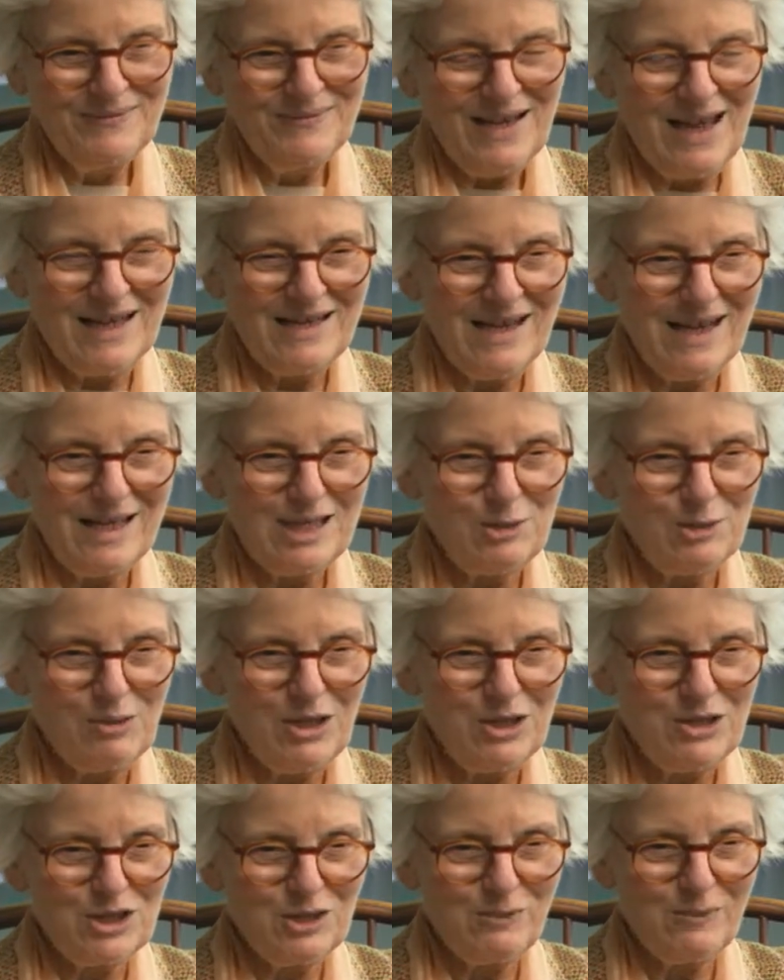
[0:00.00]
And I
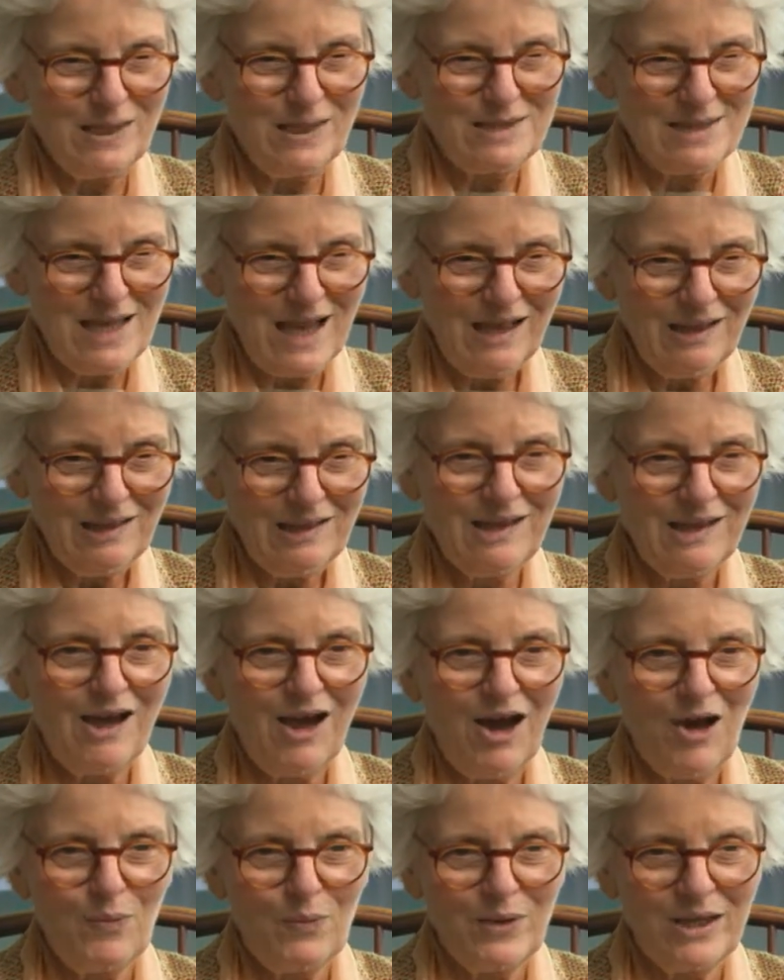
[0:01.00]
explained to him exactly
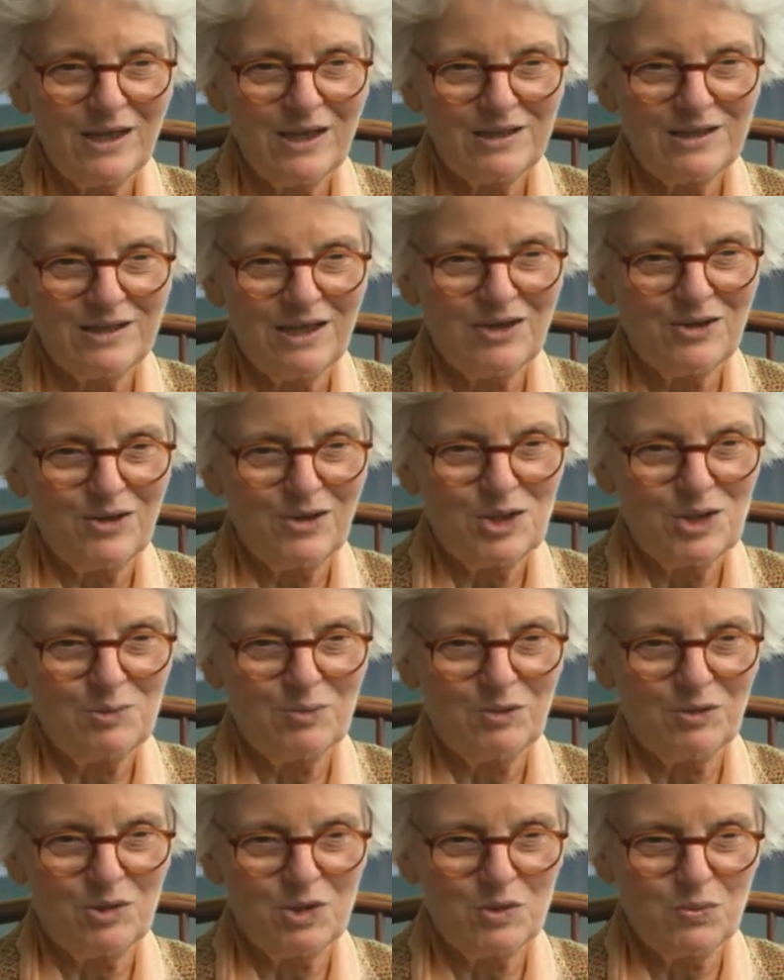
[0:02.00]
how we had done
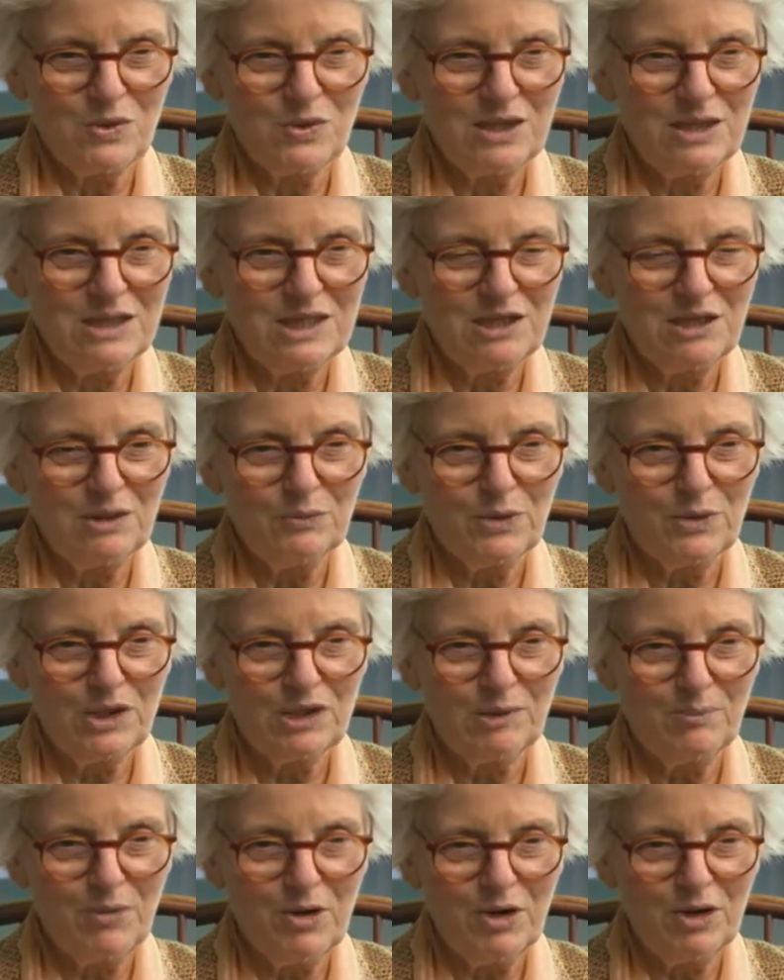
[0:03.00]
hospitals. We deal with
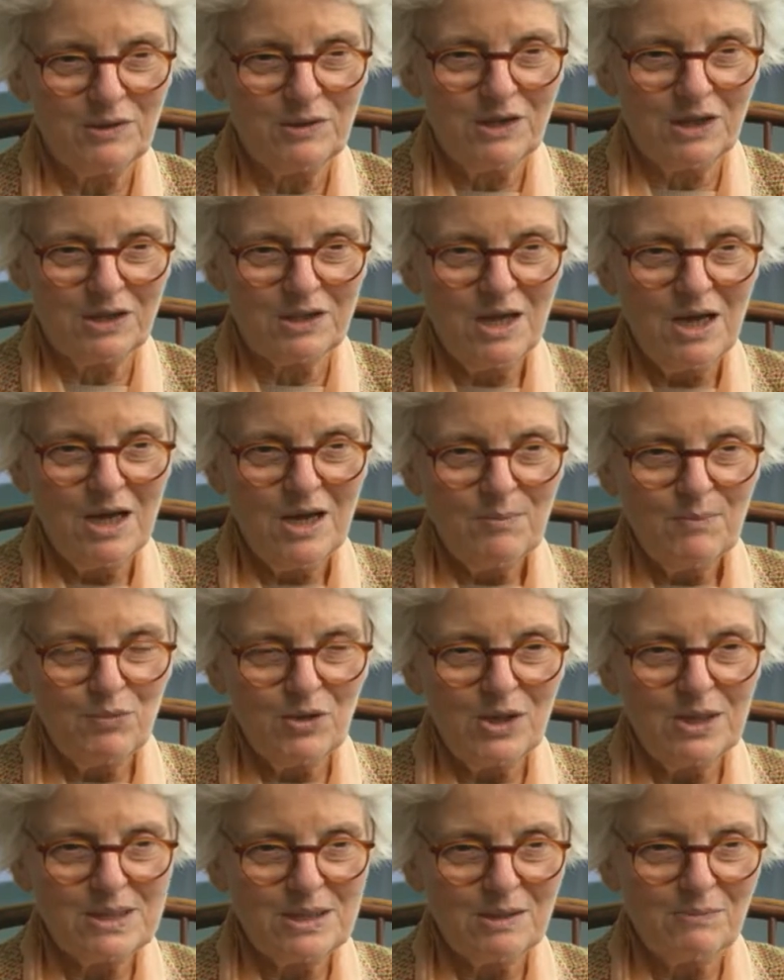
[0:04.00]
the part that
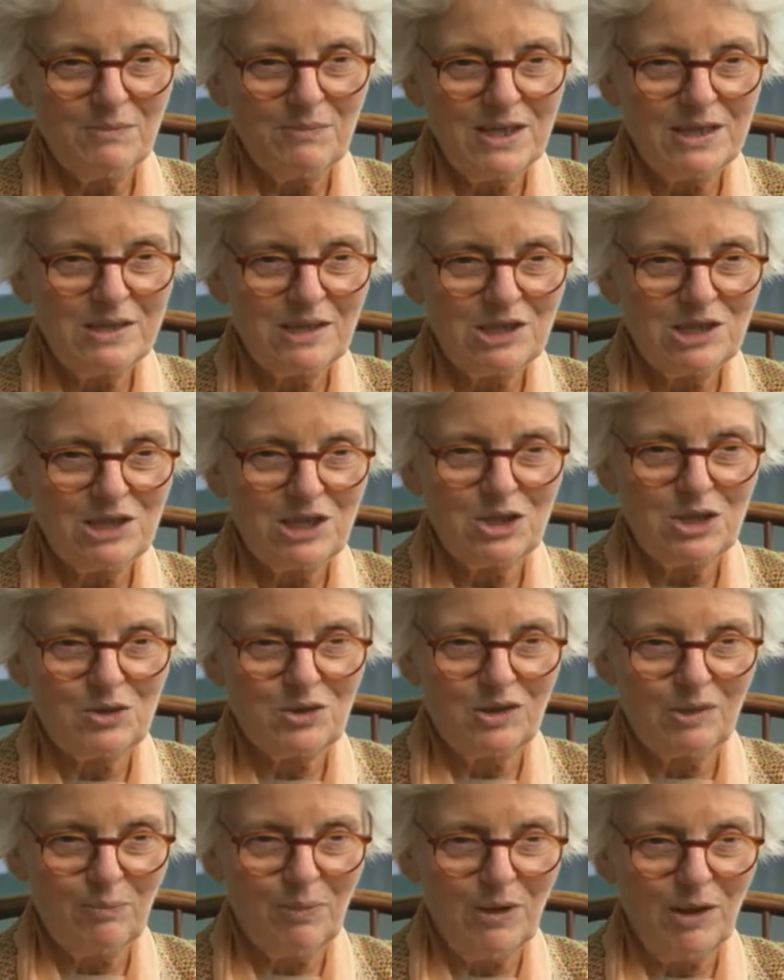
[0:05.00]
brings amenity to
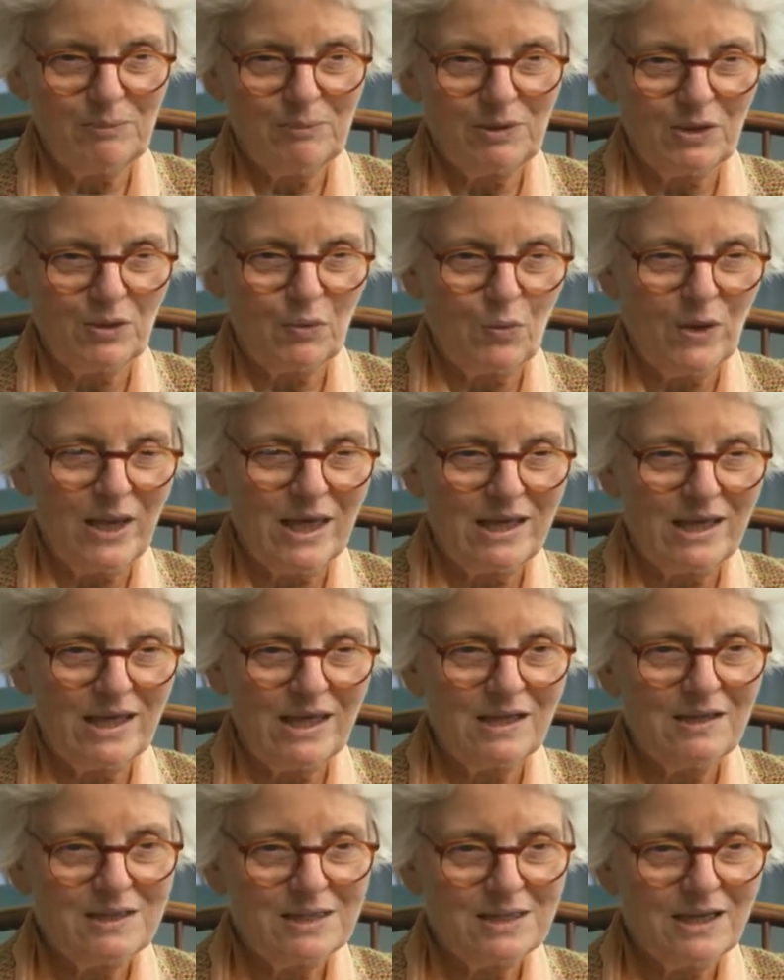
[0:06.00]
the public way
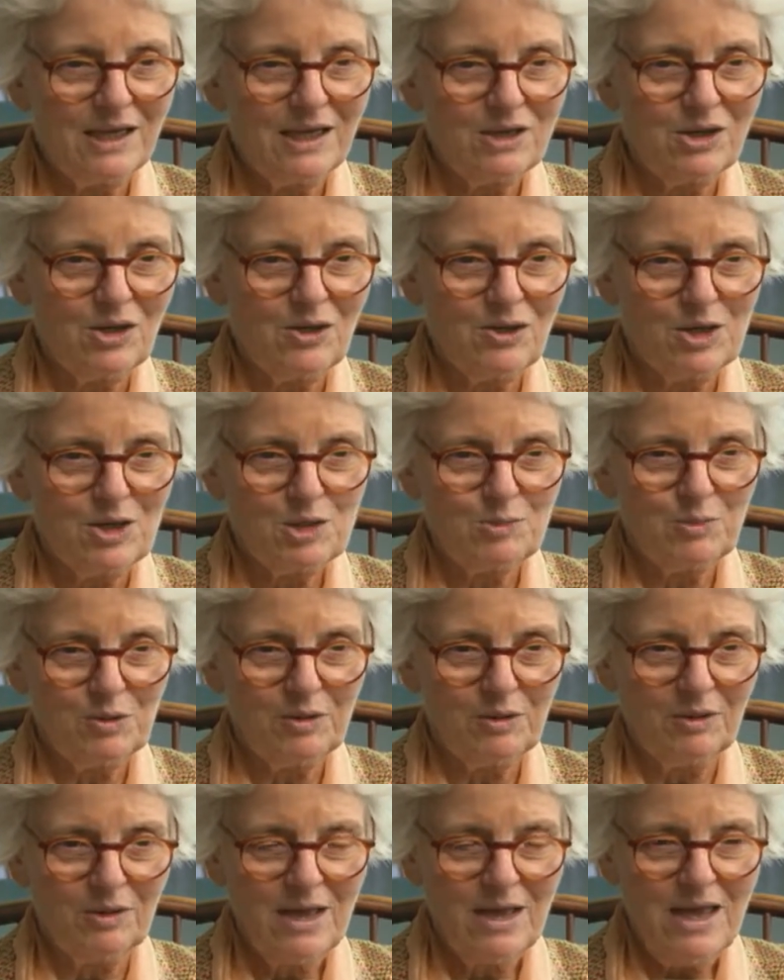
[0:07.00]
inside the
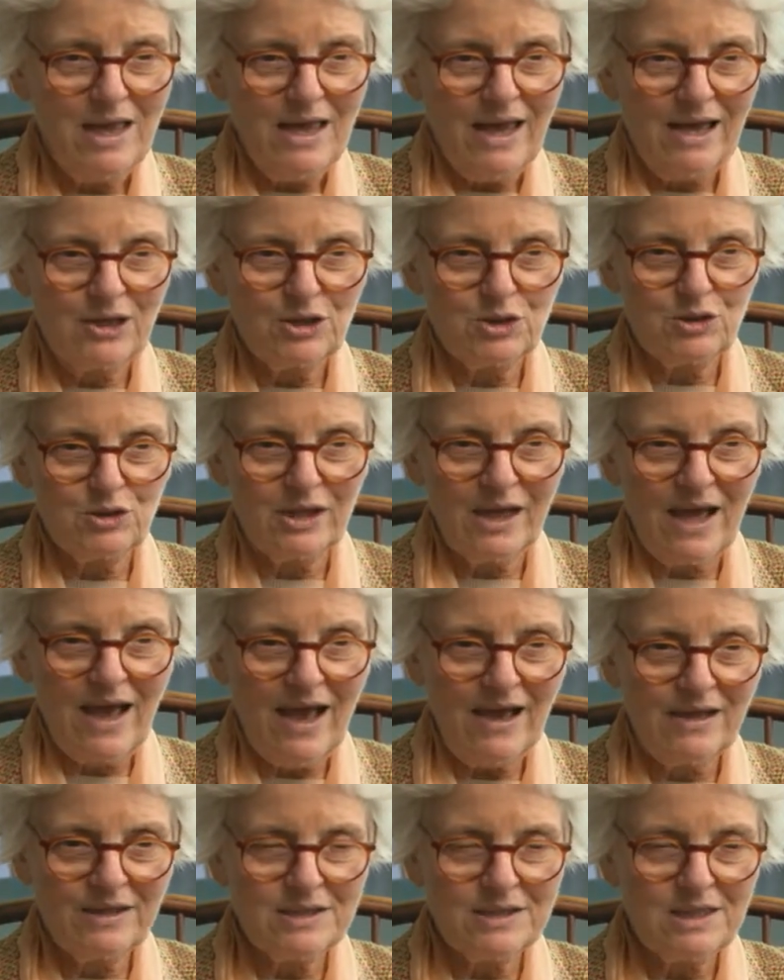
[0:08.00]
hospital and to the
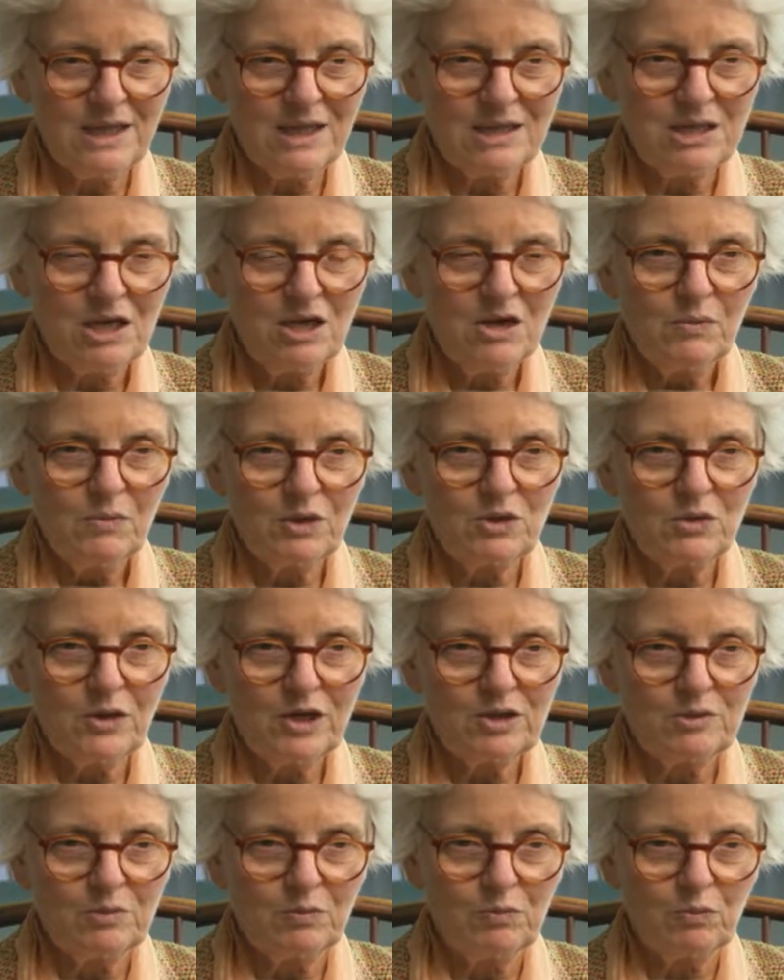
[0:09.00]
access. We try
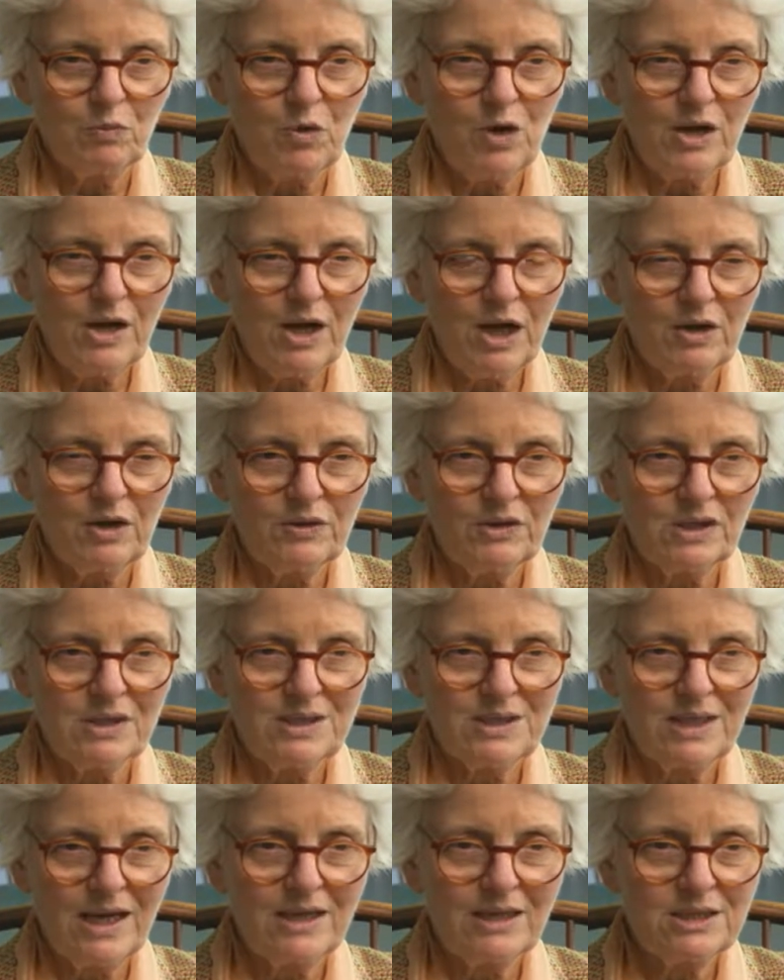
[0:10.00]
to work out the
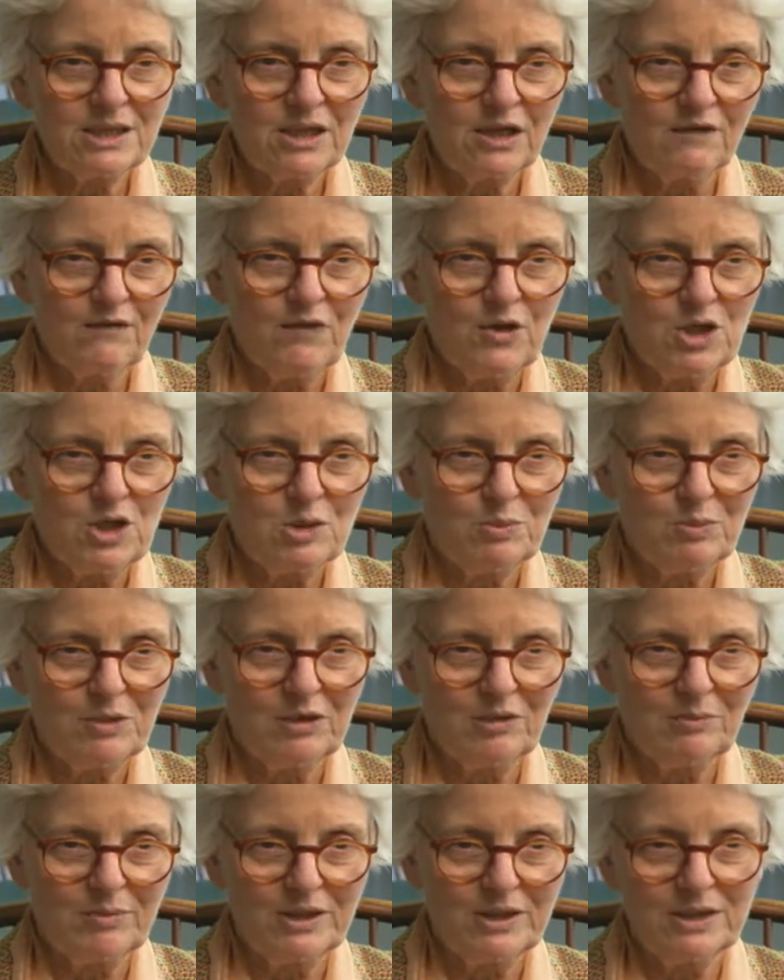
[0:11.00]
siting of
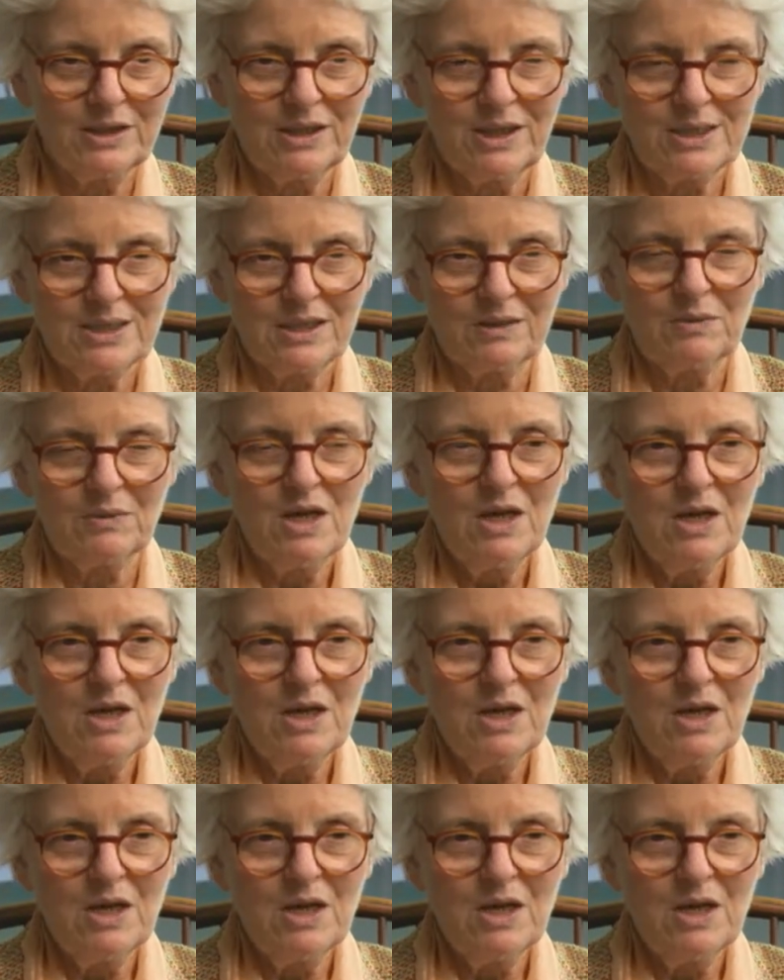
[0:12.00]
hospital buildings and